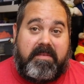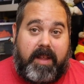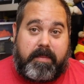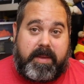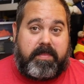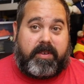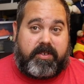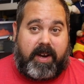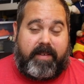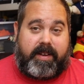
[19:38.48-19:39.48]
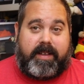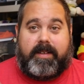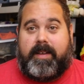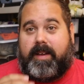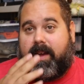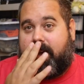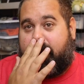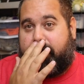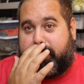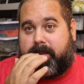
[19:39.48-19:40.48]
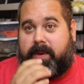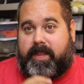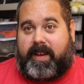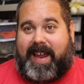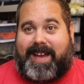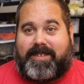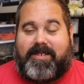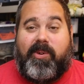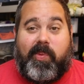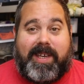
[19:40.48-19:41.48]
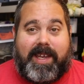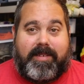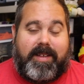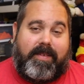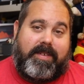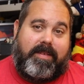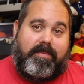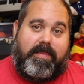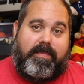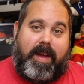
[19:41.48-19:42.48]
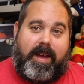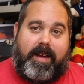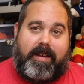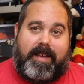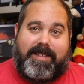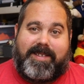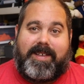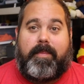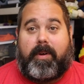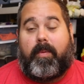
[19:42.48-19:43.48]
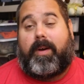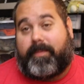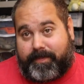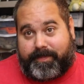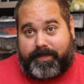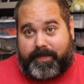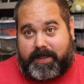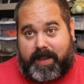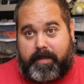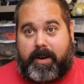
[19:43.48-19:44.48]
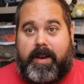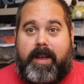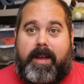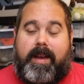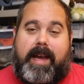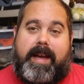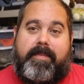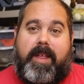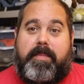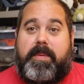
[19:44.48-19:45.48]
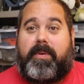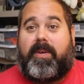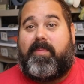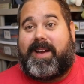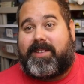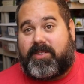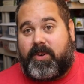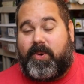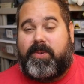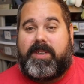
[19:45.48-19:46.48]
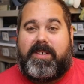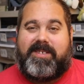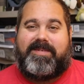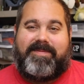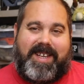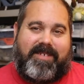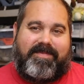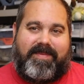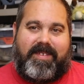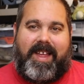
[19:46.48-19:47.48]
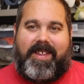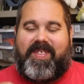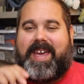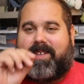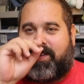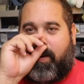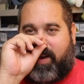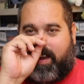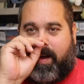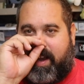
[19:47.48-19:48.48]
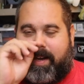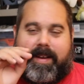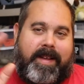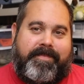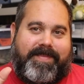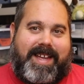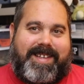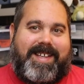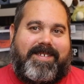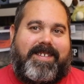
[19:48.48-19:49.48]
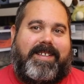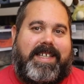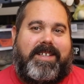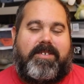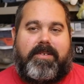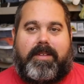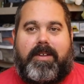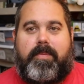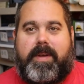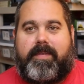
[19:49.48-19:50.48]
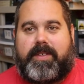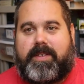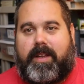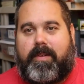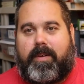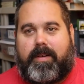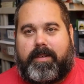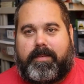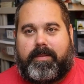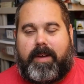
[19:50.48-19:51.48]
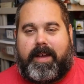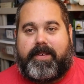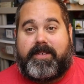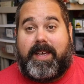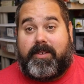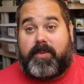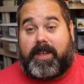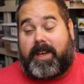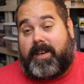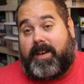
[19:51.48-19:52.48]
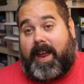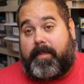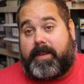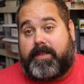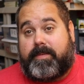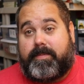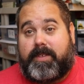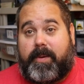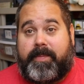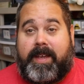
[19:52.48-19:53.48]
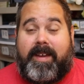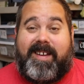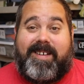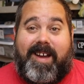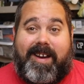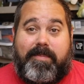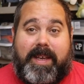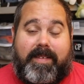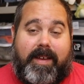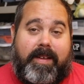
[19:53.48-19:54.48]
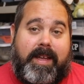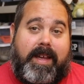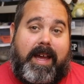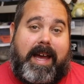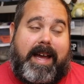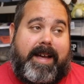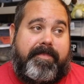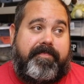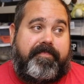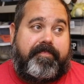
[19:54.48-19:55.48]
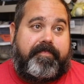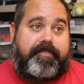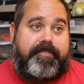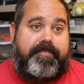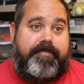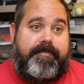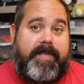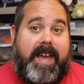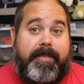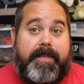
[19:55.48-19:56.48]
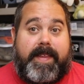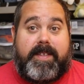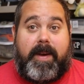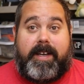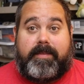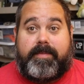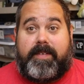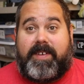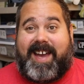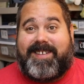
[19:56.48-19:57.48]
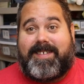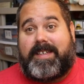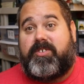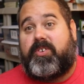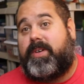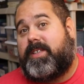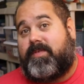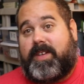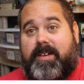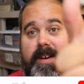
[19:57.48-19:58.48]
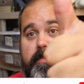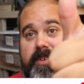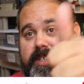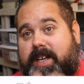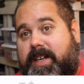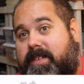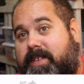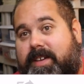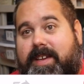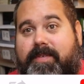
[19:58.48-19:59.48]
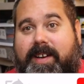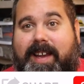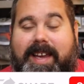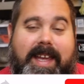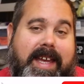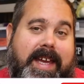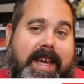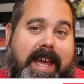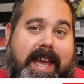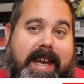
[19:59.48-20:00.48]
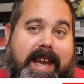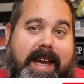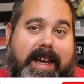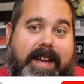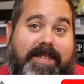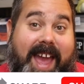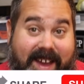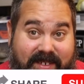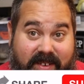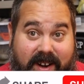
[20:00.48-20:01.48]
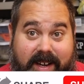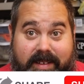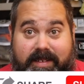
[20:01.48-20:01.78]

A lot of people are traveling. Um, it's one of the last two weekends left uh, in summer. Well, summer. Um, a lot of people are going back to school. So there's, you know, a lot of things going on. And that tends to lead to a little bit of a slower uh, sales weekend. And it happens. So not a big deal. Um, yeah, and that's about it. If you guys enjoyed this video, I'd appreciate it if you give it a like. And uh, if you haven't already,